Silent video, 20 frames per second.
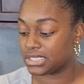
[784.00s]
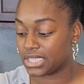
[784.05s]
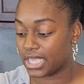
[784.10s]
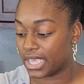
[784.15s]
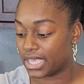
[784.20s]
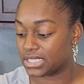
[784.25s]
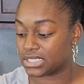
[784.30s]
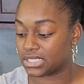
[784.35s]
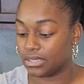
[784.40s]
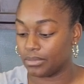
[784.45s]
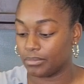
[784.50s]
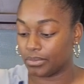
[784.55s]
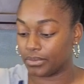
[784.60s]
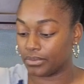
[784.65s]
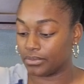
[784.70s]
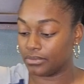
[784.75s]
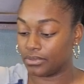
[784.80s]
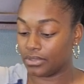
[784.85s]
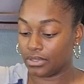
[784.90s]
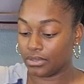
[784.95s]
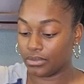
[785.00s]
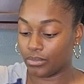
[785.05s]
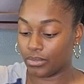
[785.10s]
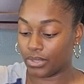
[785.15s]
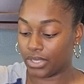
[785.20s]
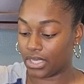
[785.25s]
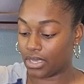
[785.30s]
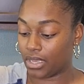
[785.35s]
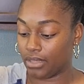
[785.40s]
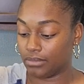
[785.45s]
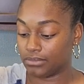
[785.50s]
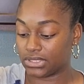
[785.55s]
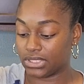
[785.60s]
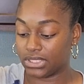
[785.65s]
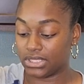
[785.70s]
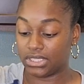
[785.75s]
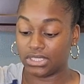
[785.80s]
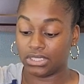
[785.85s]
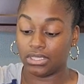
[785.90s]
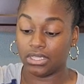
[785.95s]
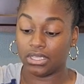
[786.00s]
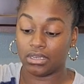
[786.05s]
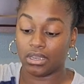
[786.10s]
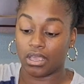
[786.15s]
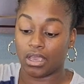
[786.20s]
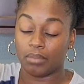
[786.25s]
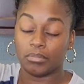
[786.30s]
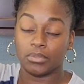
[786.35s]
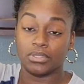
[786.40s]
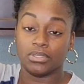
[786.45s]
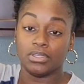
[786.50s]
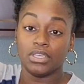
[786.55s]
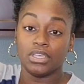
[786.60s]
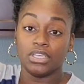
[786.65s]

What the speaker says: that simple when it comes to the Nama.